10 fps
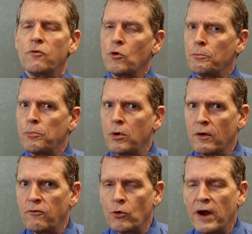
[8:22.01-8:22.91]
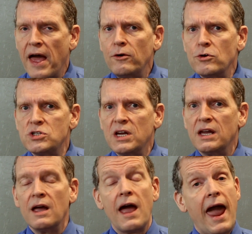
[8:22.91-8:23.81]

for energy,